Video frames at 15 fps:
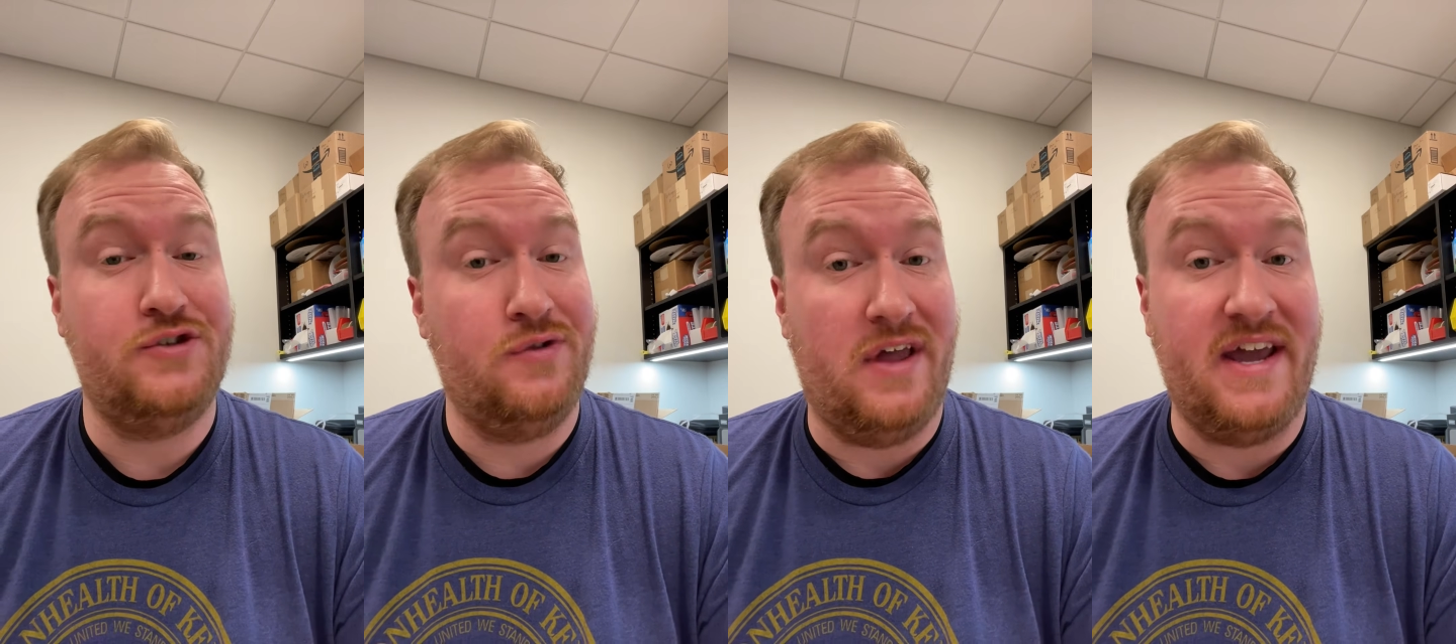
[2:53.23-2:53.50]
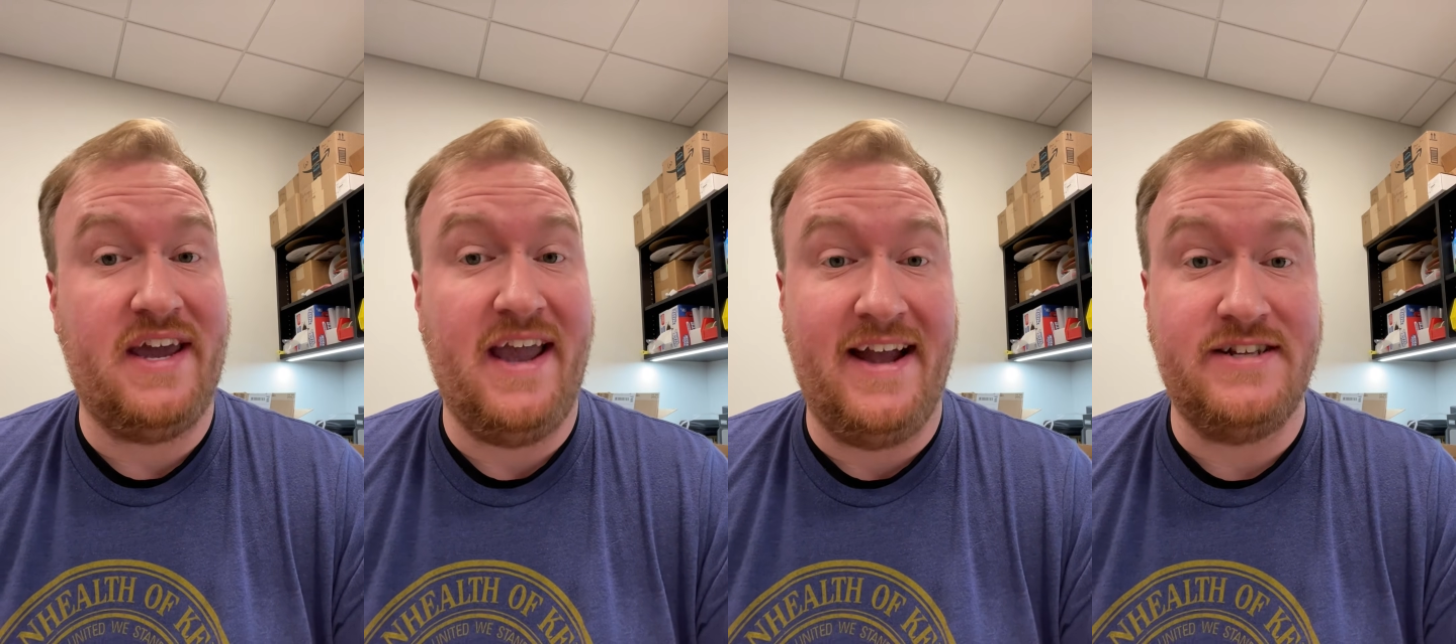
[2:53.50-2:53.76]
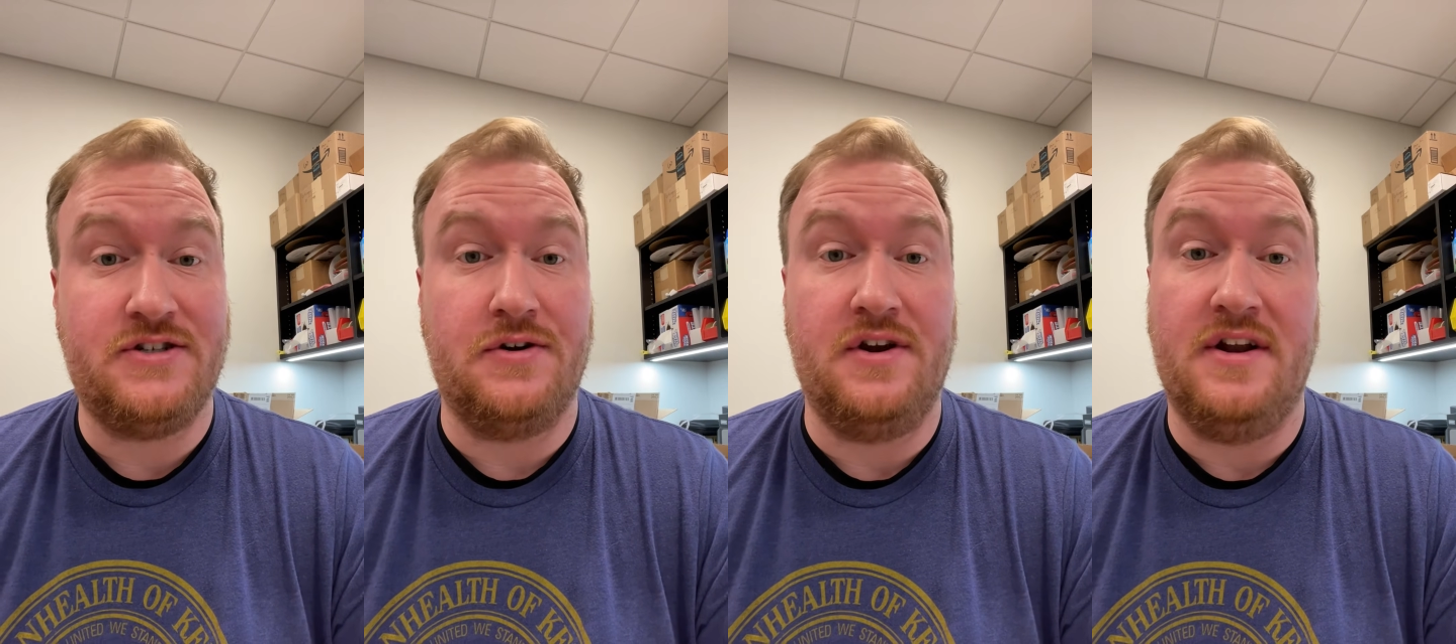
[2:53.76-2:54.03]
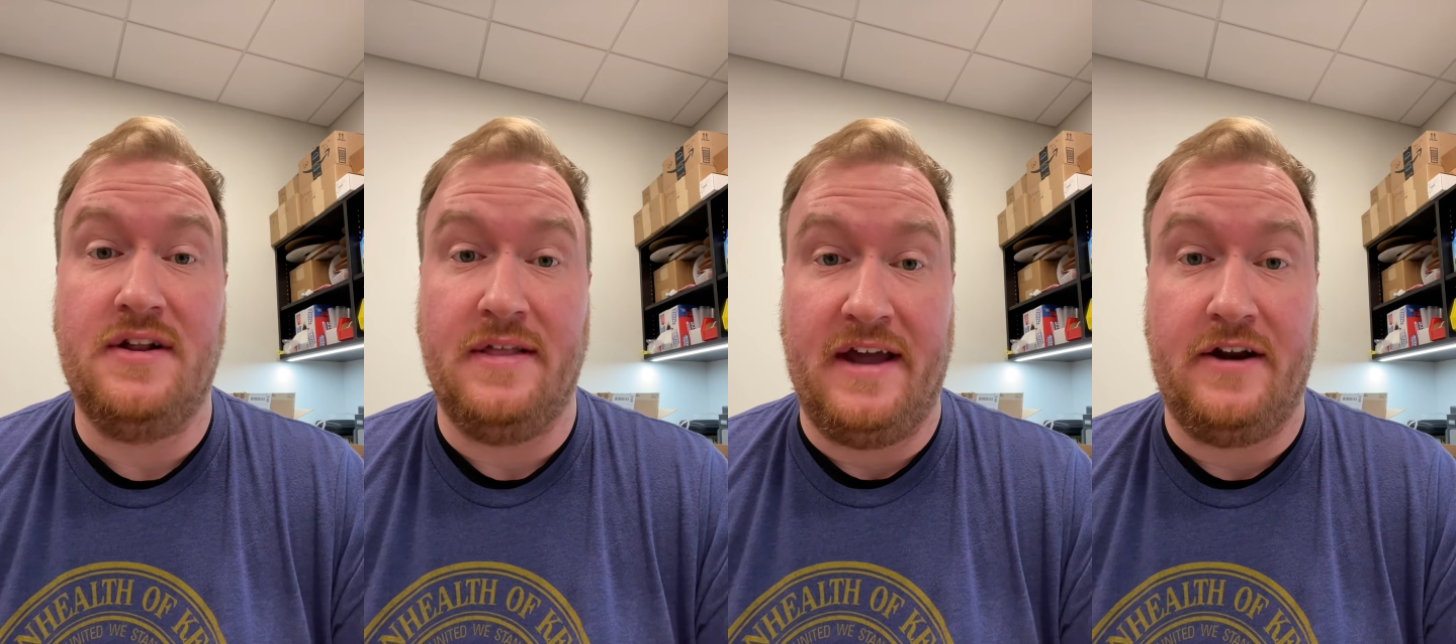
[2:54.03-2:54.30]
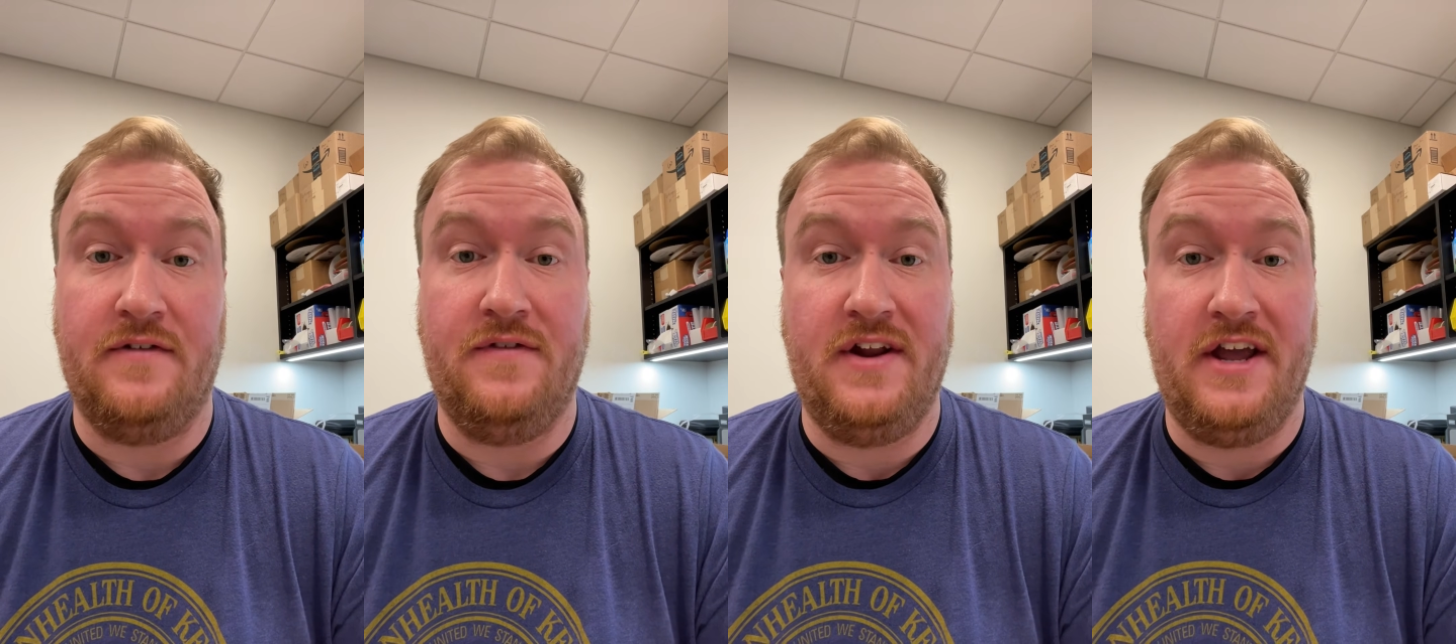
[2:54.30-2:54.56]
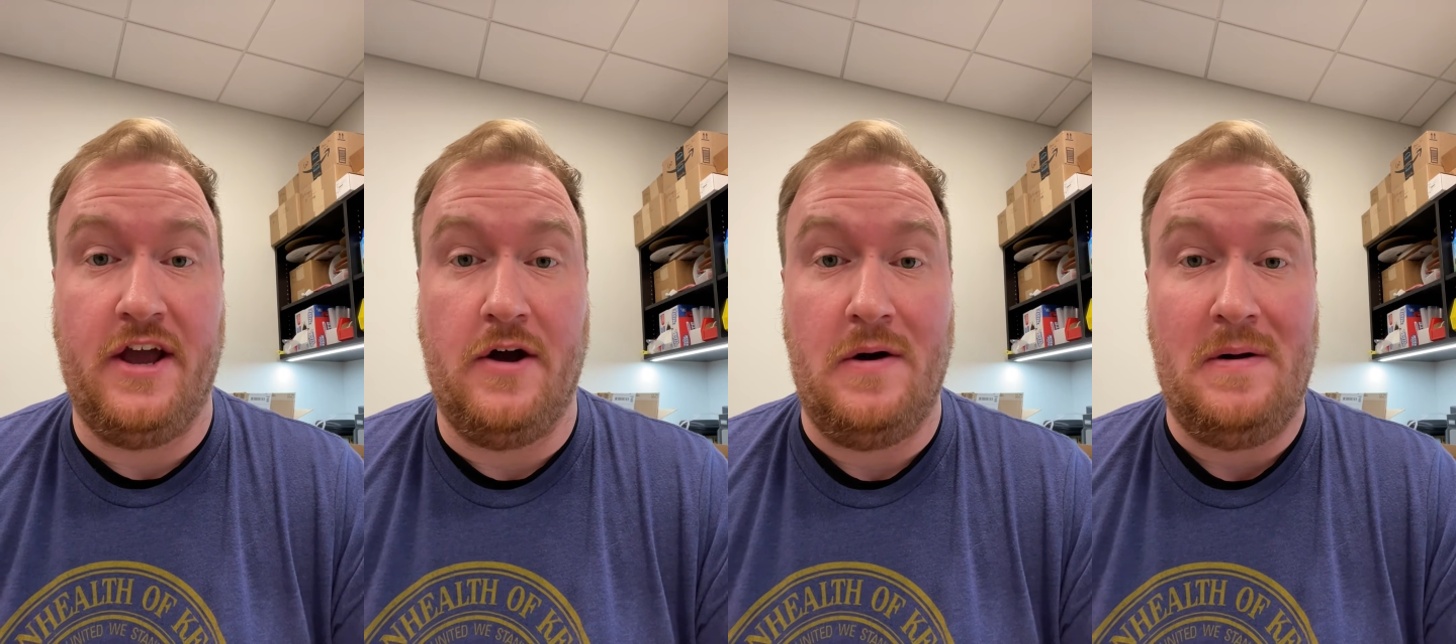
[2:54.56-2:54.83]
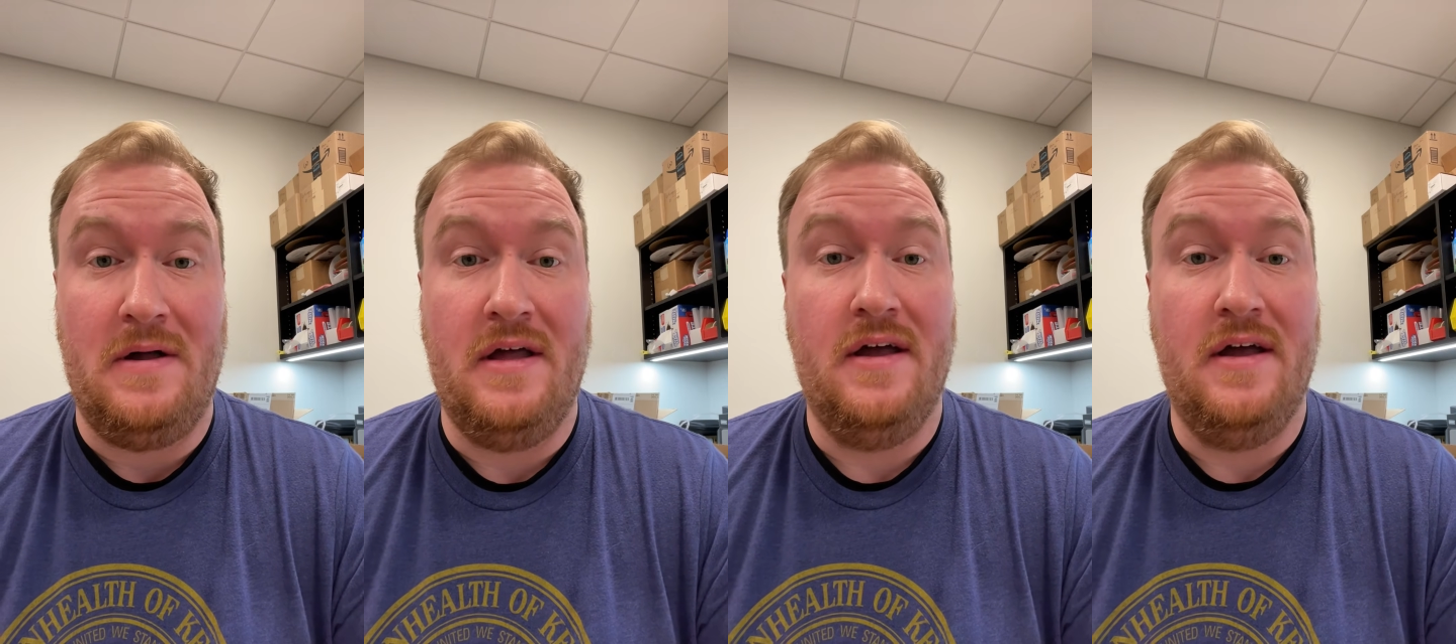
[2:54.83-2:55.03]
you'd like answered in a later video.